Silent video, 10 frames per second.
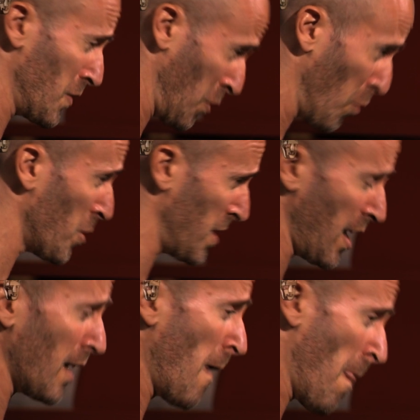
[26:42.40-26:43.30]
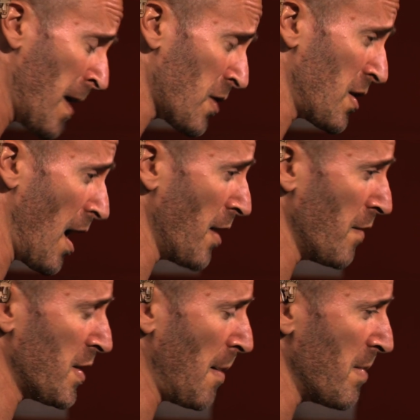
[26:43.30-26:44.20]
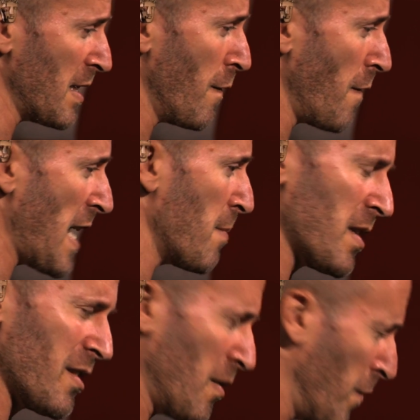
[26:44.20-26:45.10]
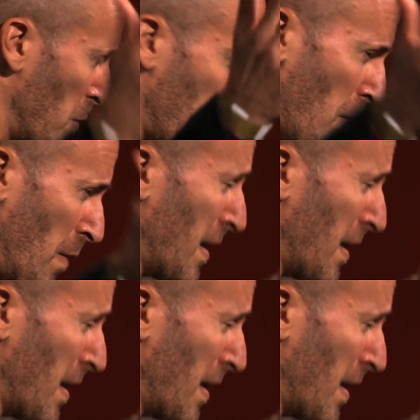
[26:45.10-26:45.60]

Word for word: daughter, son of somebody famous, if you don't,